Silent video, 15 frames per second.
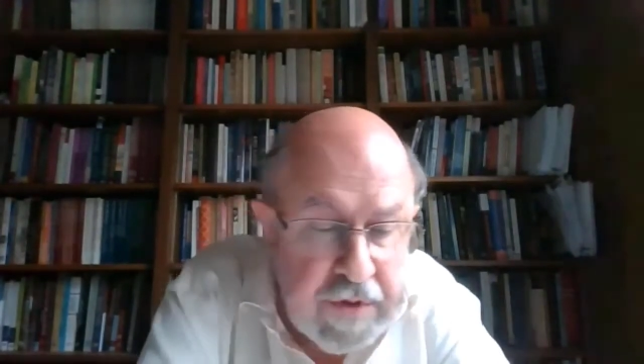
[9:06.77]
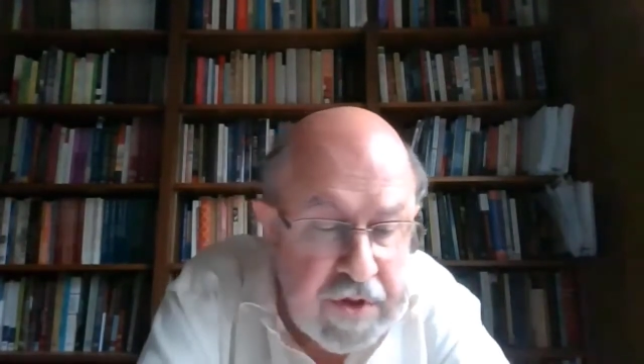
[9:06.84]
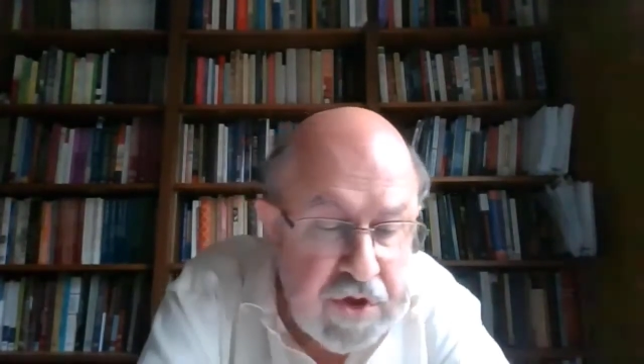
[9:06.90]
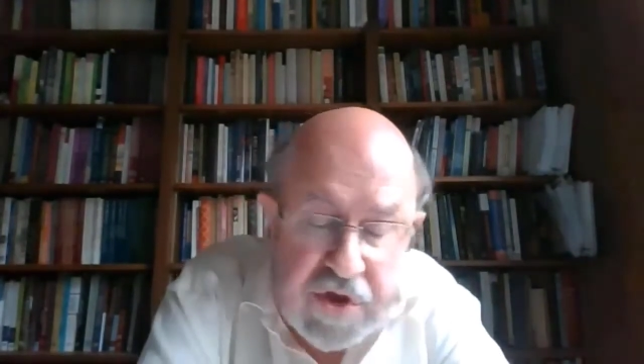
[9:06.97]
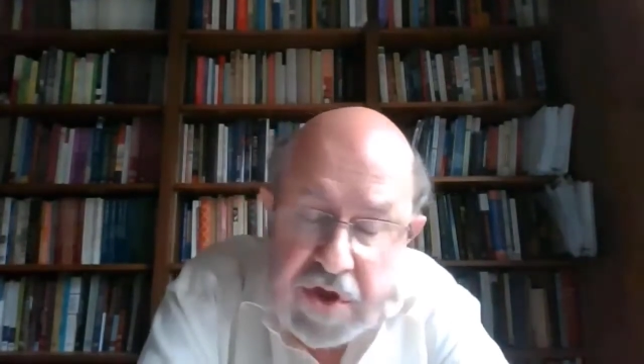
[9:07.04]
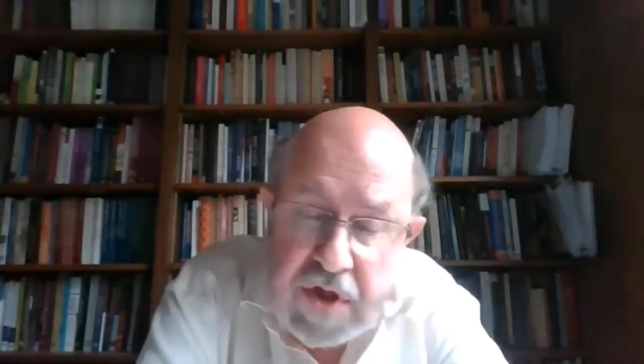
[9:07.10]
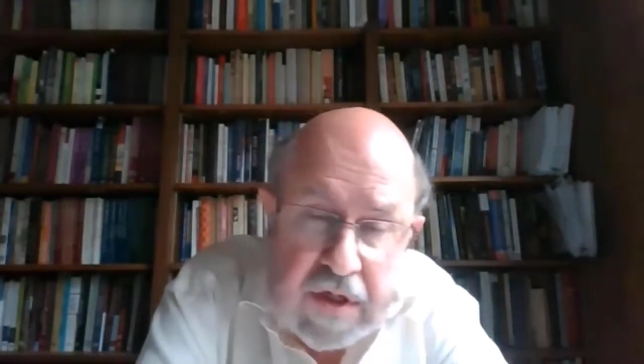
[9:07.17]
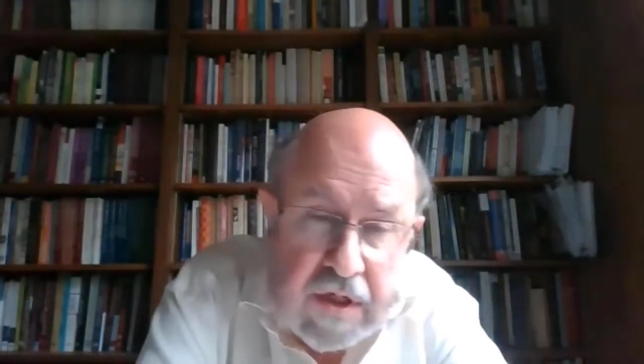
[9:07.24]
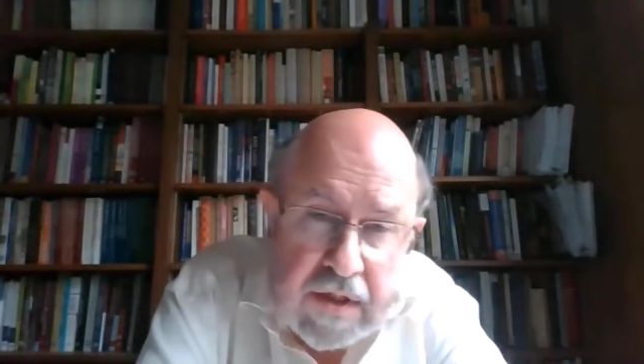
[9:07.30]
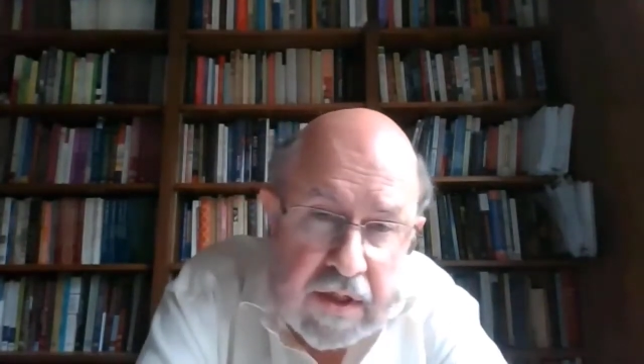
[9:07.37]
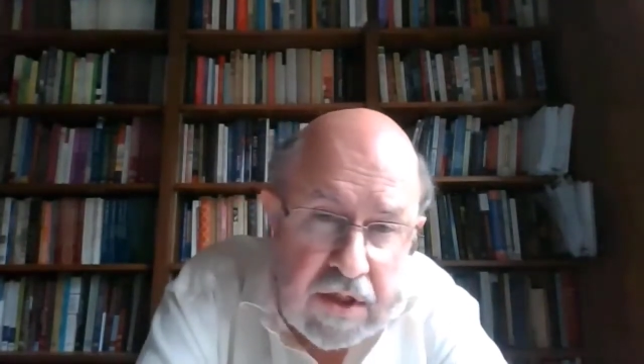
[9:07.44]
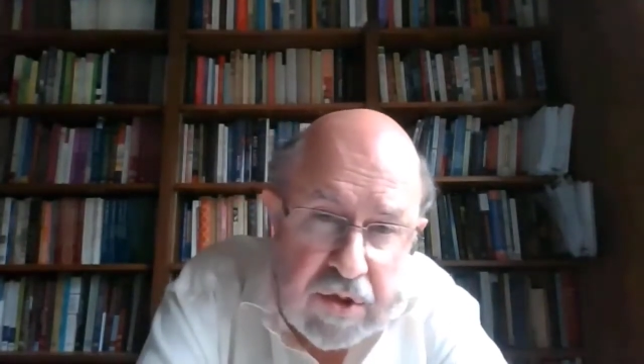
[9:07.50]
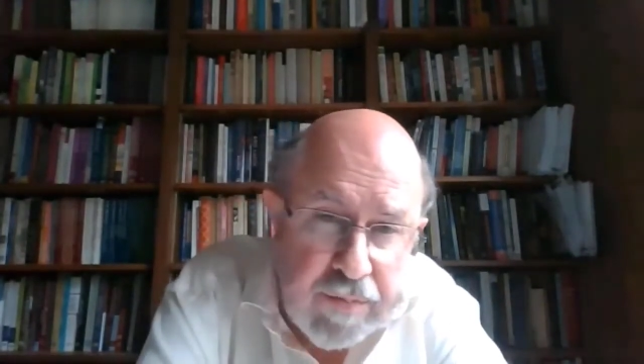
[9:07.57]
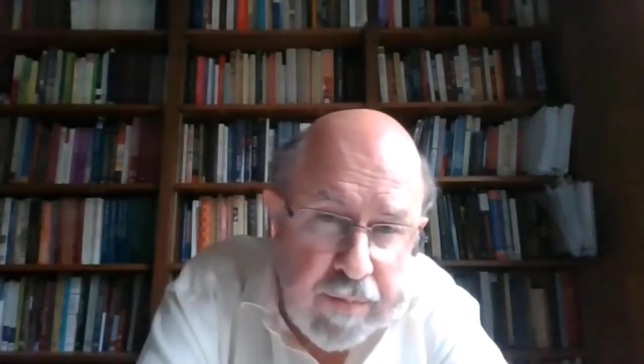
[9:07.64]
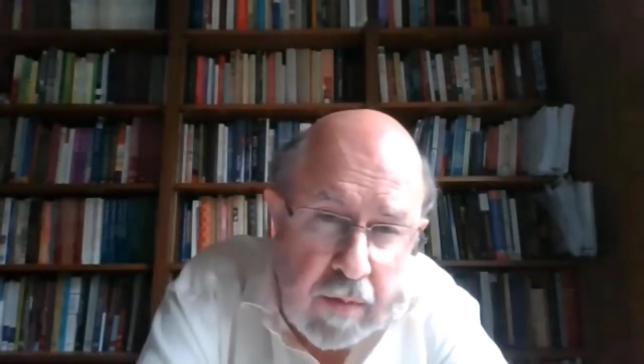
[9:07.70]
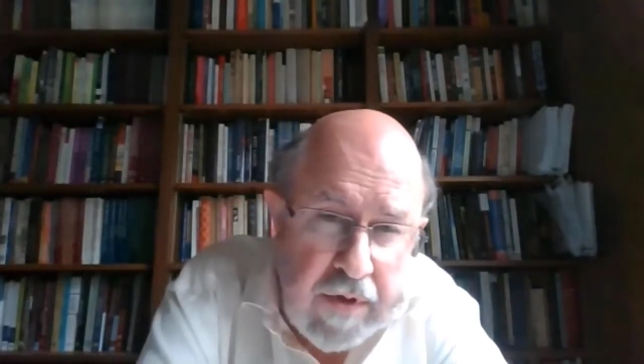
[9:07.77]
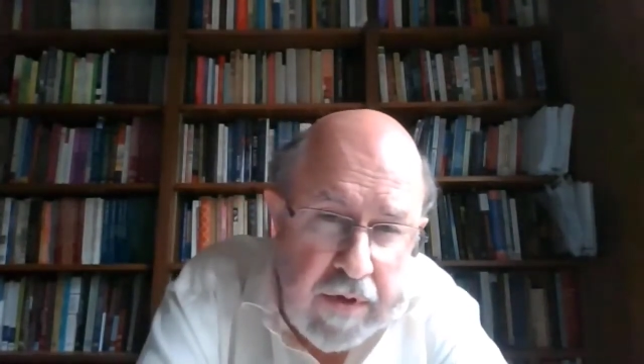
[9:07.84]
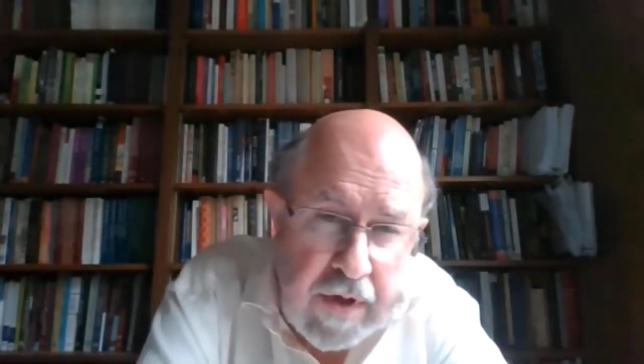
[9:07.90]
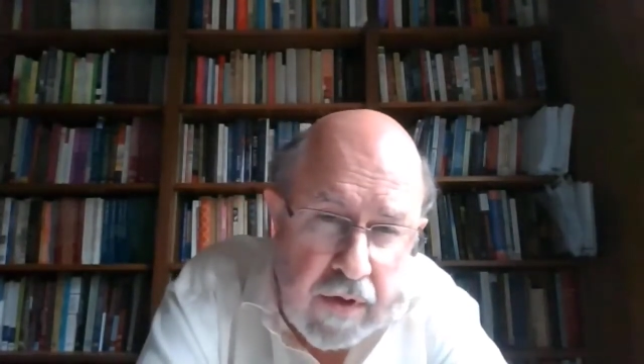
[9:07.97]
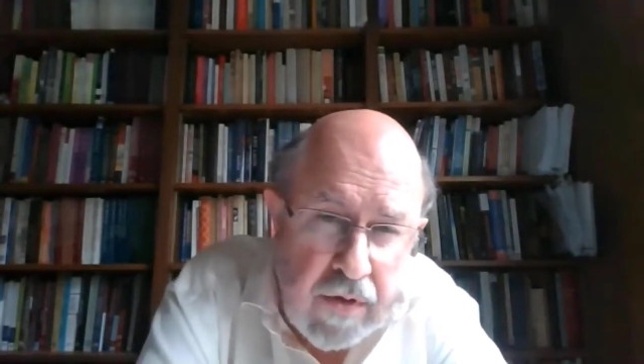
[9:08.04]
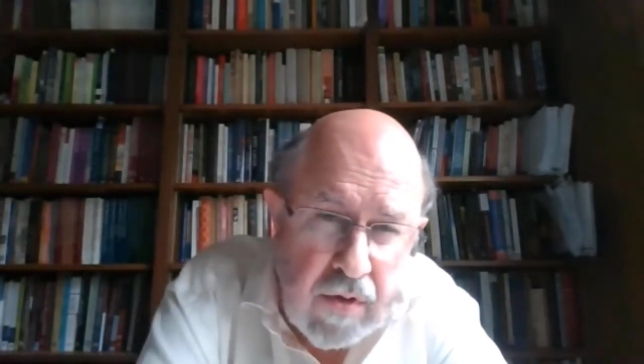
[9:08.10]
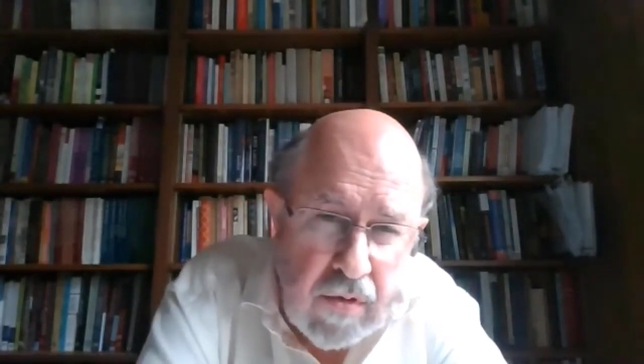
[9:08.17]
be seen as
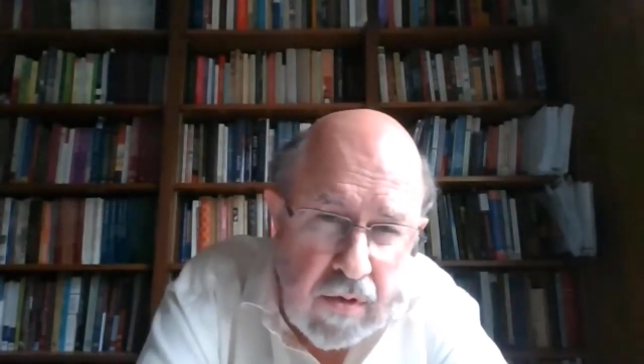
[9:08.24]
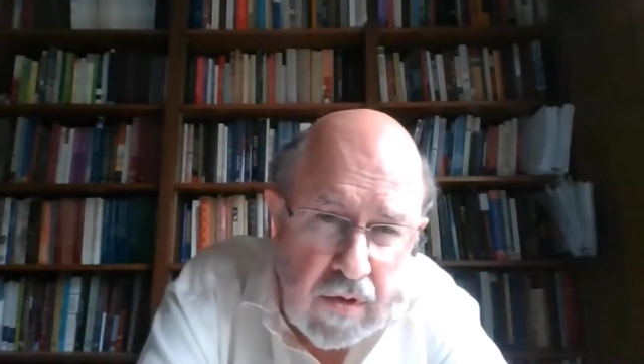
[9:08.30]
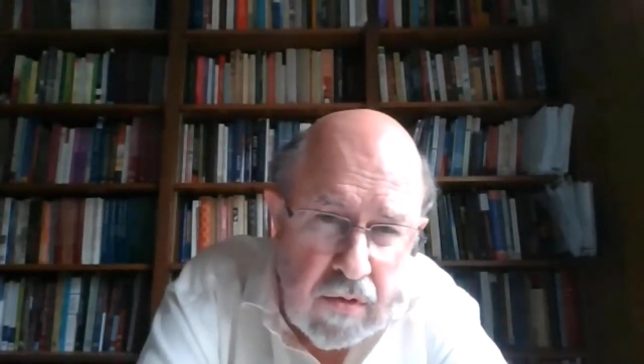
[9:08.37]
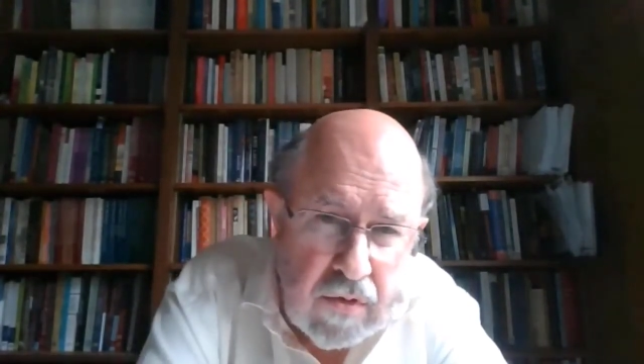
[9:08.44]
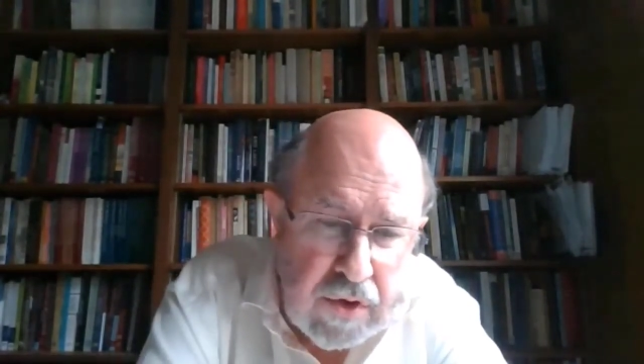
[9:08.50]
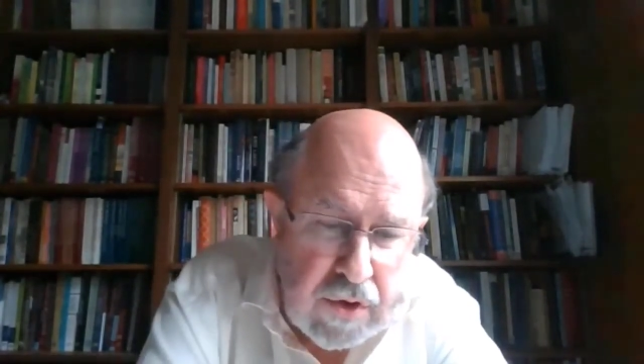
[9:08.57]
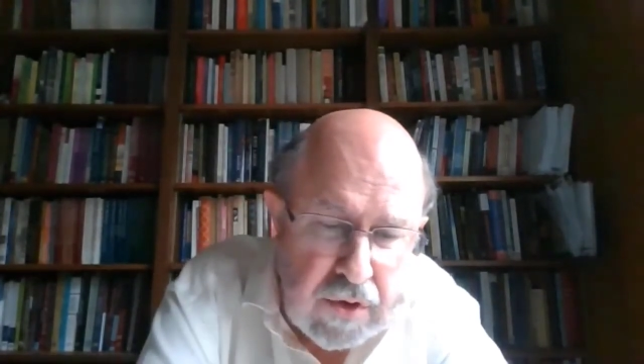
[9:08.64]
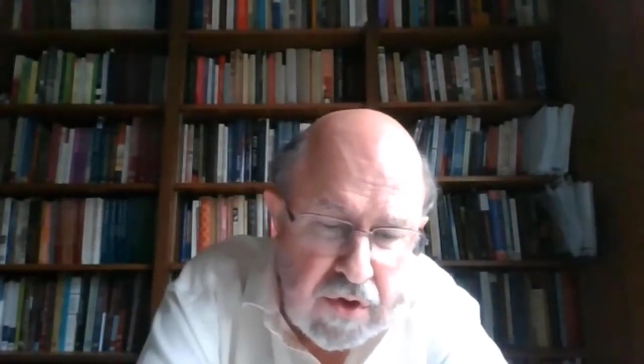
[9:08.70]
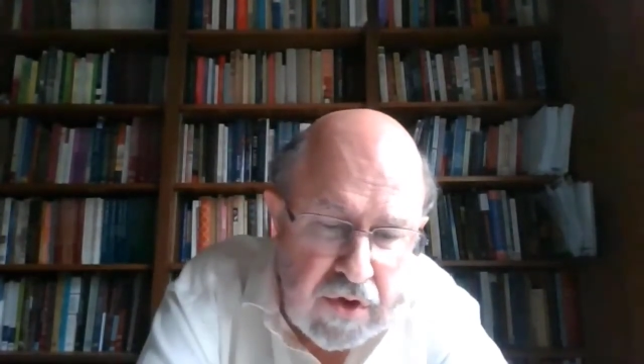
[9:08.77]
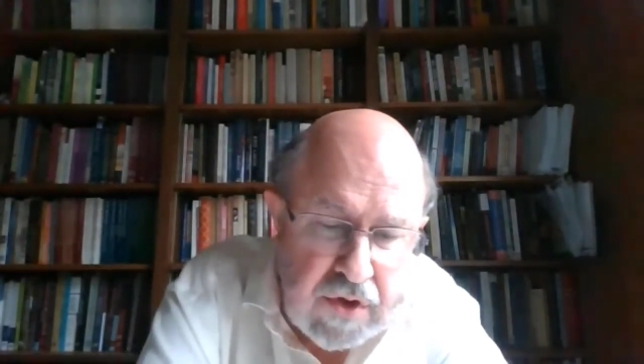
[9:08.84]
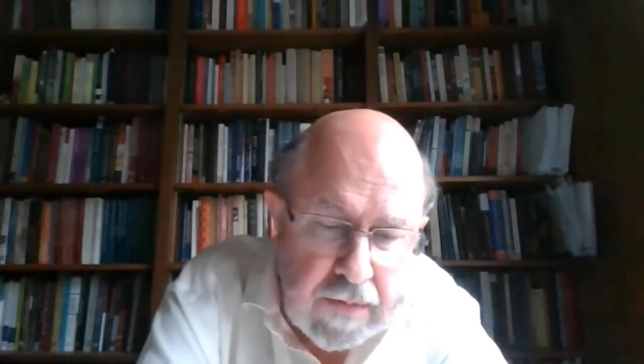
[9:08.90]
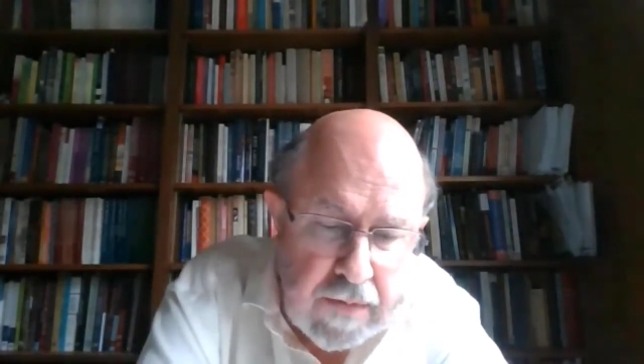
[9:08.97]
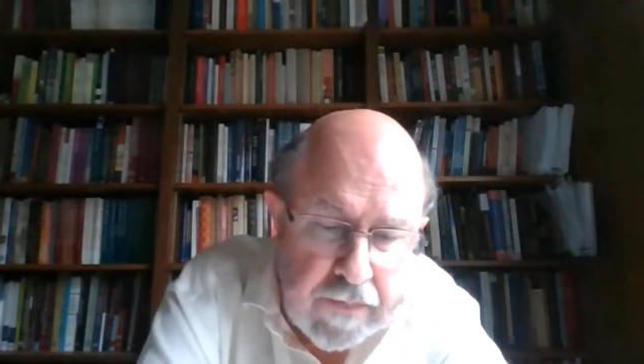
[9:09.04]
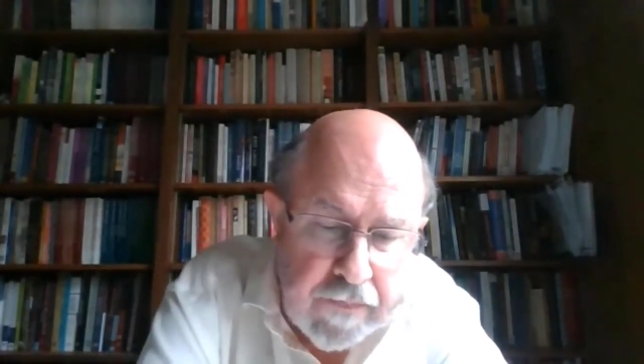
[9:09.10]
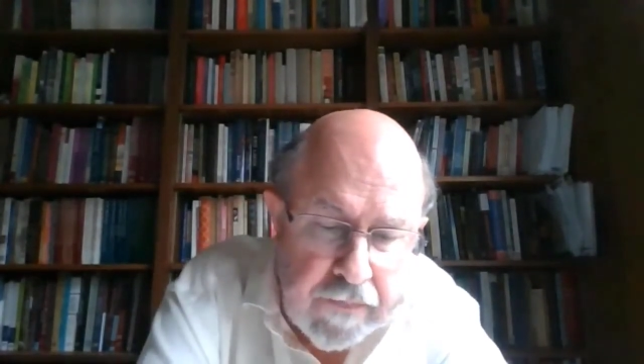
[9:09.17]
public theologians.